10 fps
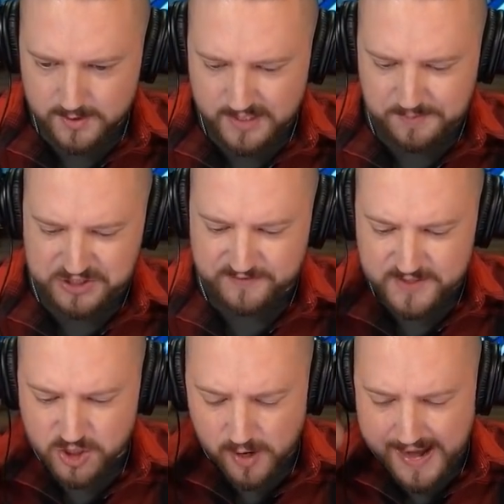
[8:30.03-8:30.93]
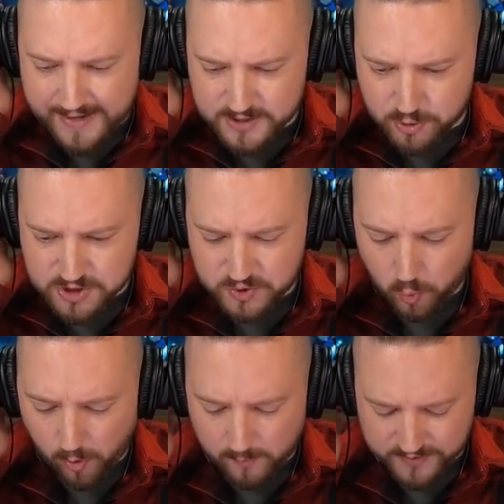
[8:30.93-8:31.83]
Especially if he's got any sort of
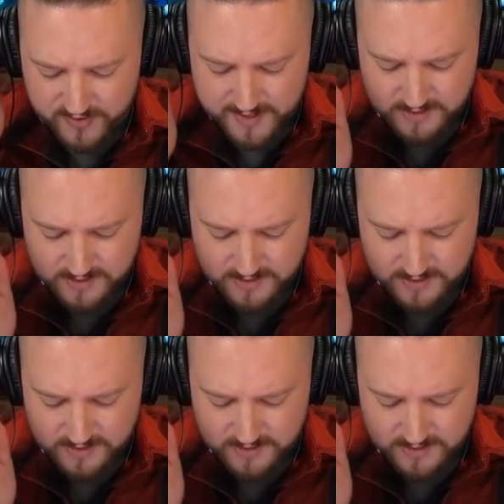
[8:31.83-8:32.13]
swarm with this.